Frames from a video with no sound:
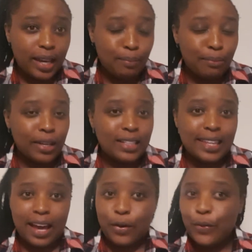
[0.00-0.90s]
build
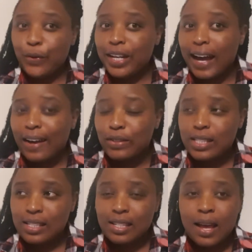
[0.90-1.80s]
their own
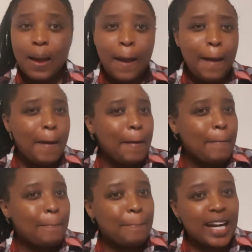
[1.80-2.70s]
houses,
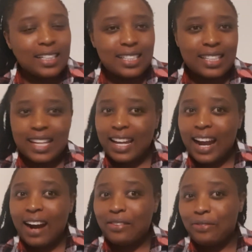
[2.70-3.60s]
but they
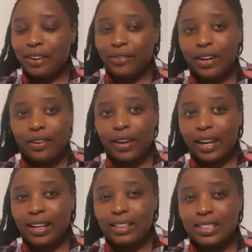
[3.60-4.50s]
are very
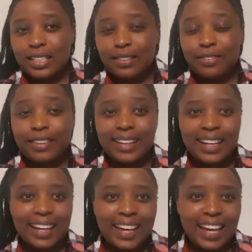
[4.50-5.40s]
creative
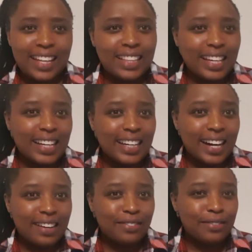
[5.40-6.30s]
and they
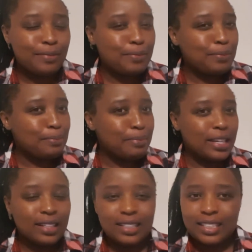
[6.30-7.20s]
love
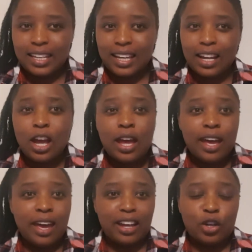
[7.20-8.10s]
building
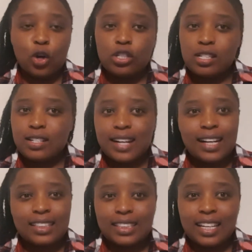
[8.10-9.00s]
and
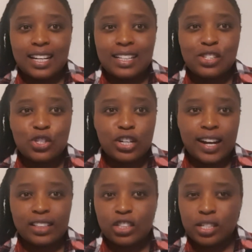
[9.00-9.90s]
constructing
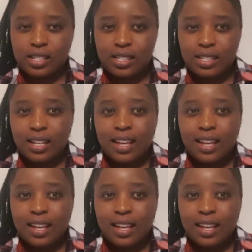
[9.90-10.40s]
structures.